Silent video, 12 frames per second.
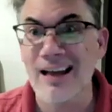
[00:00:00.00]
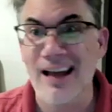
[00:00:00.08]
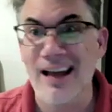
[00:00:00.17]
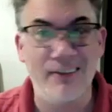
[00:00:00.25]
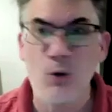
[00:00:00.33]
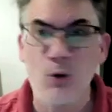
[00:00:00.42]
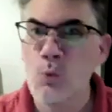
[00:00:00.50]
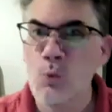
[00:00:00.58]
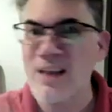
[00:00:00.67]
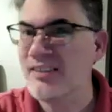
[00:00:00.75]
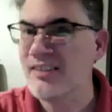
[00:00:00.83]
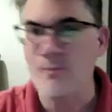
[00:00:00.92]
and they're
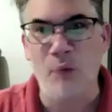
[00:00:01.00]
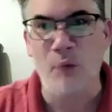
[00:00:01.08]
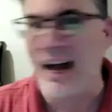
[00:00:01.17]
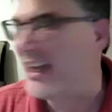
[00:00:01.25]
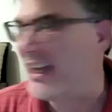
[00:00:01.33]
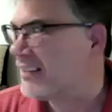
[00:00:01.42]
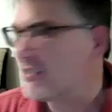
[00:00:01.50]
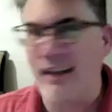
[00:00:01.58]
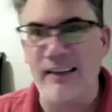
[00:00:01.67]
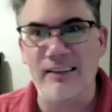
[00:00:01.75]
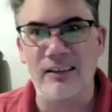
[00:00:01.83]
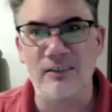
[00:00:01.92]
whizzing by us
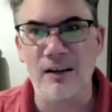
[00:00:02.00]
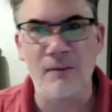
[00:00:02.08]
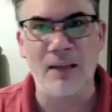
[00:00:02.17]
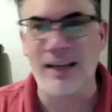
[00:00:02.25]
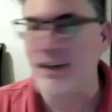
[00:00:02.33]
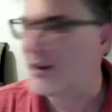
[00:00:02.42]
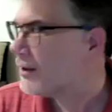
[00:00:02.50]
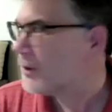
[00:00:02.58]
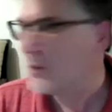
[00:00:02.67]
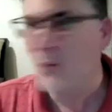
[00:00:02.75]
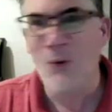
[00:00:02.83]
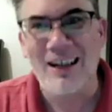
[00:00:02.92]
like there's. I'm like,
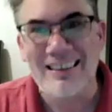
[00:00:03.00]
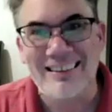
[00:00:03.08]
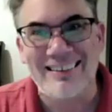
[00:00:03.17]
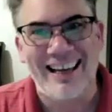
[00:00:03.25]
what the